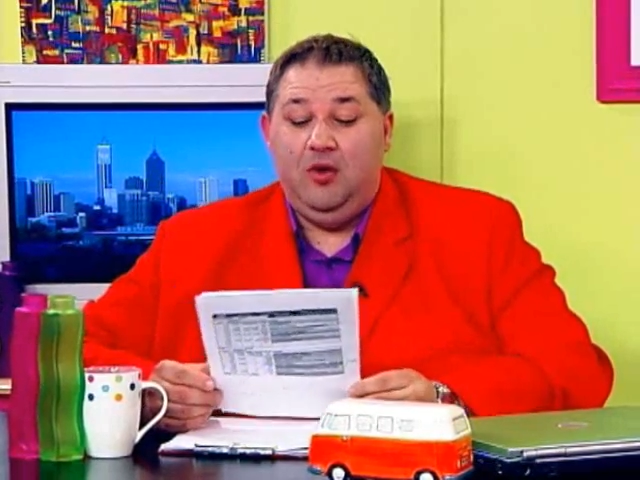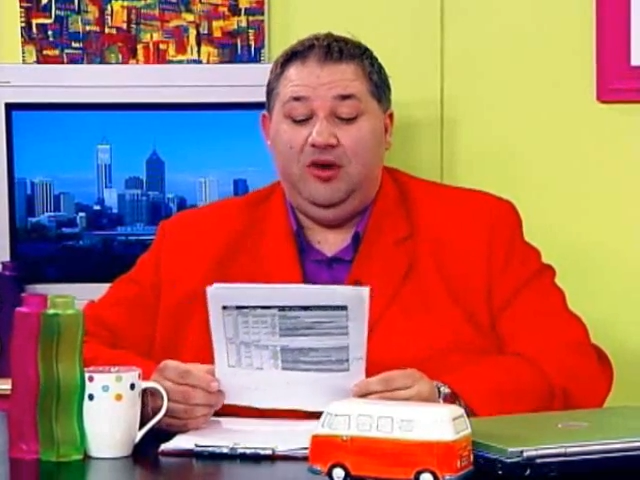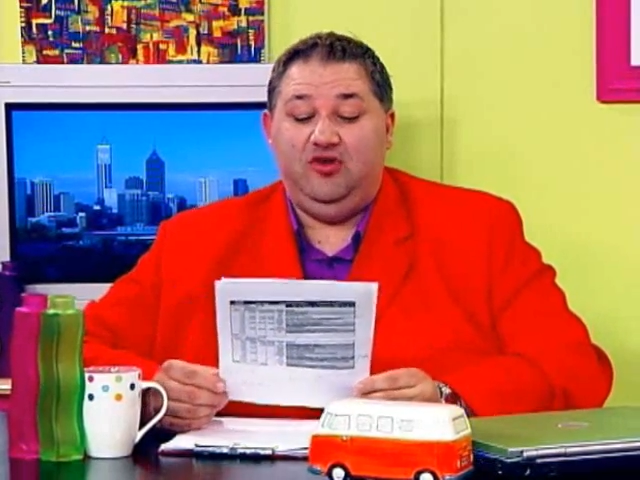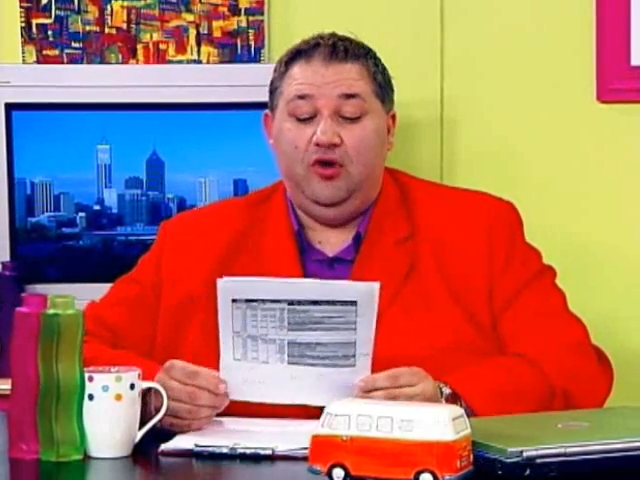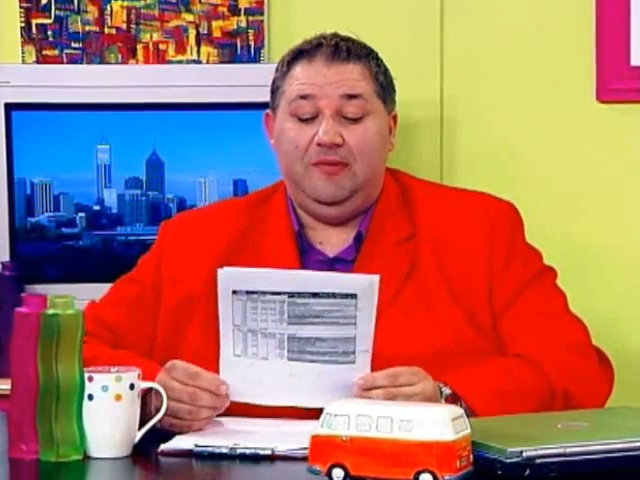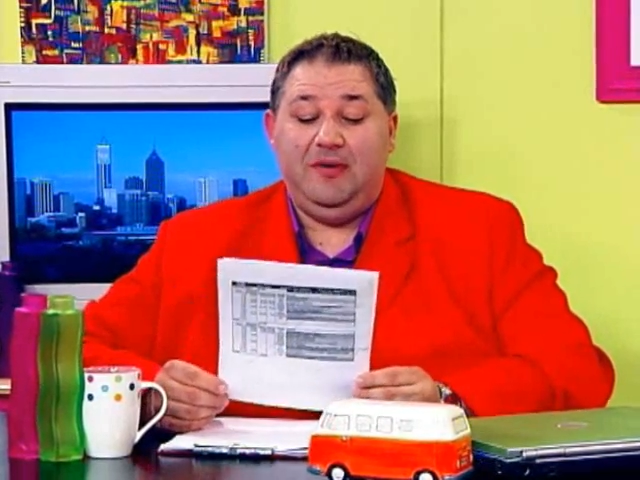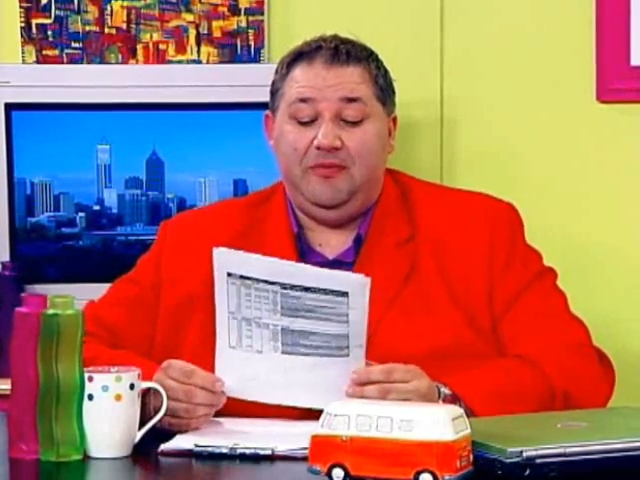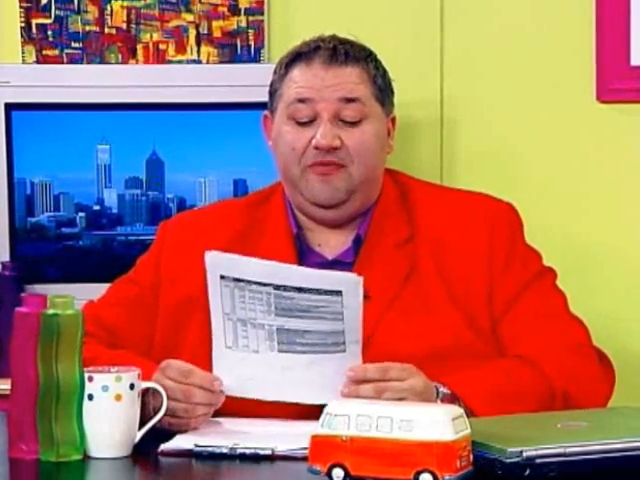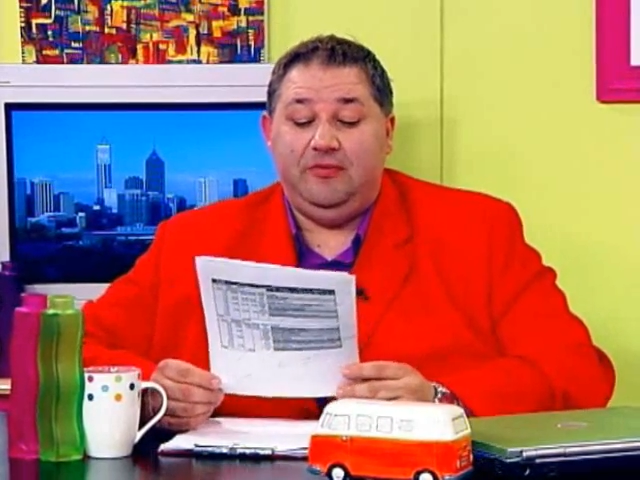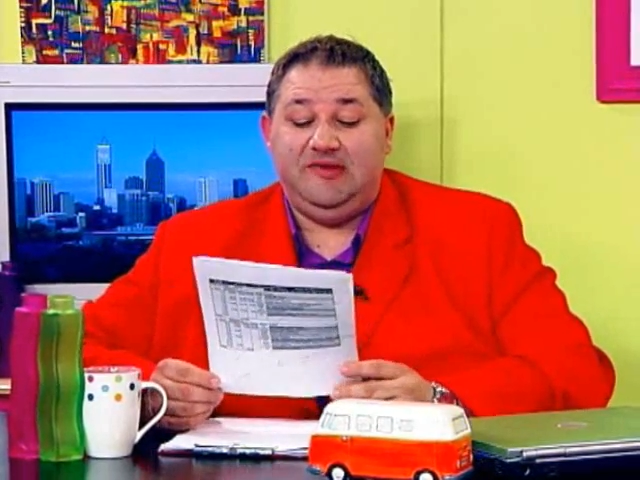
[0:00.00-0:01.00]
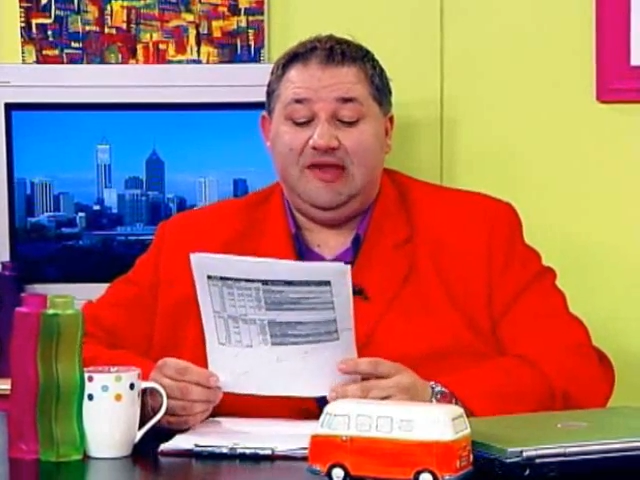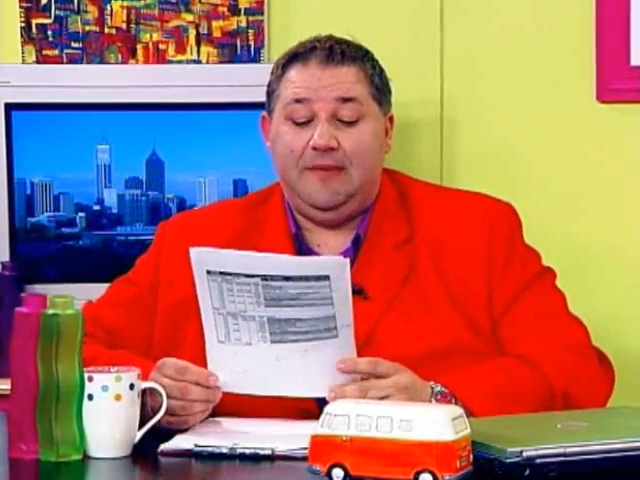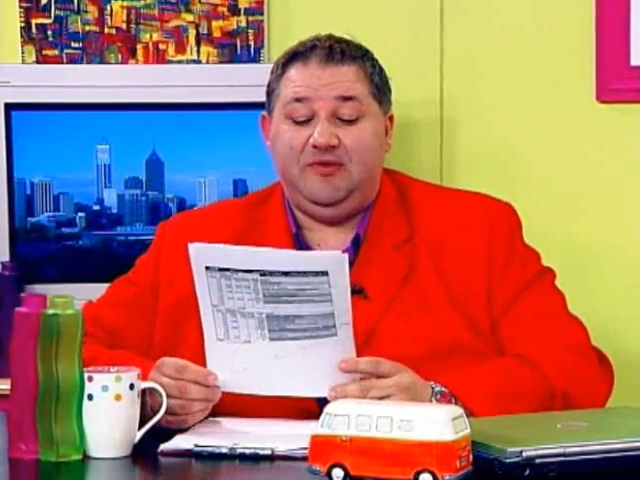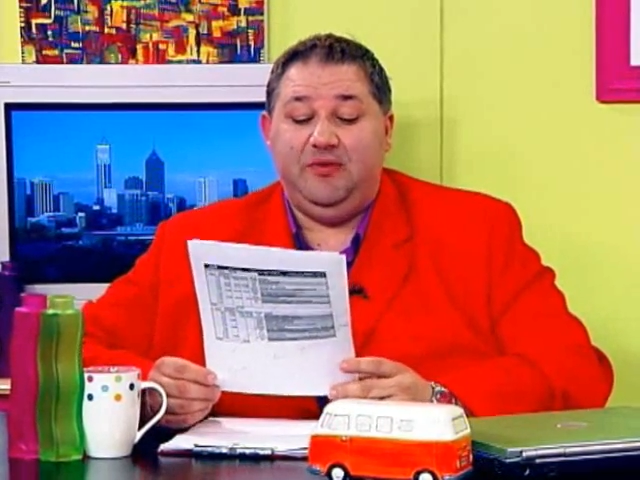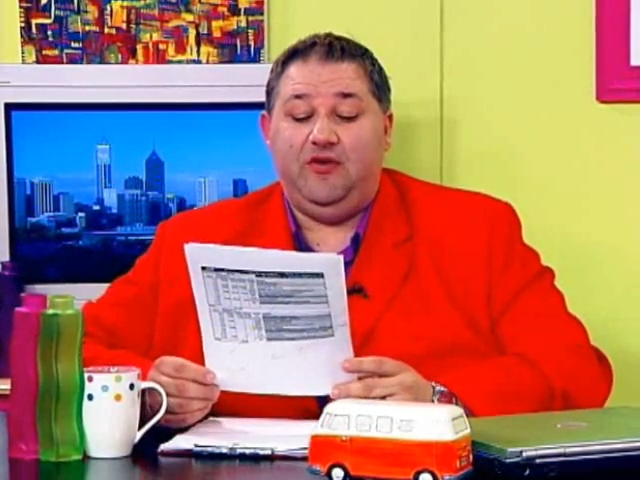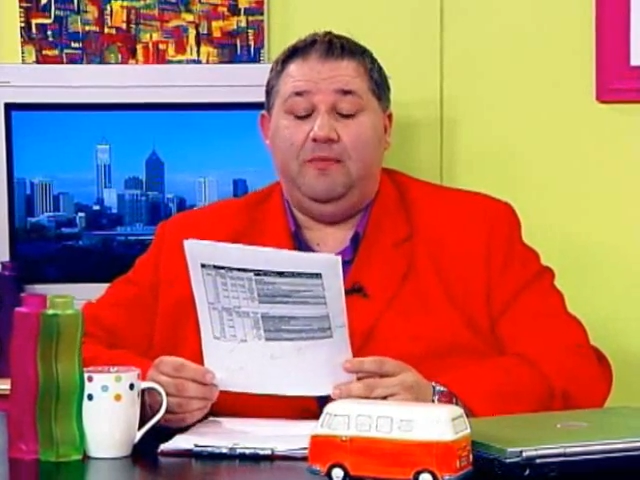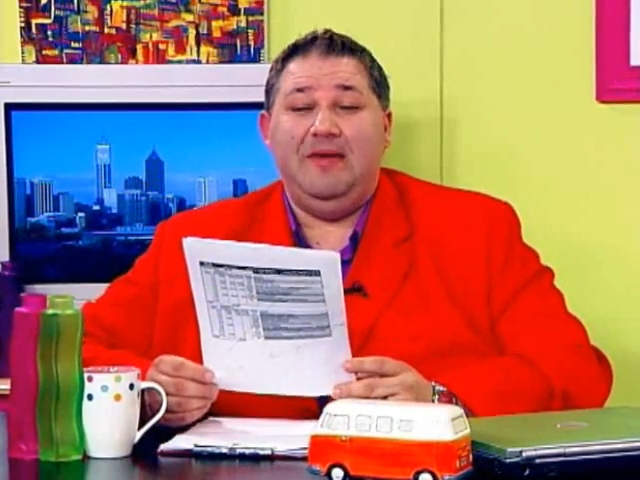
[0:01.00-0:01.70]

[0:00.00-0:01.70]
We're talking to people from Steps. We've got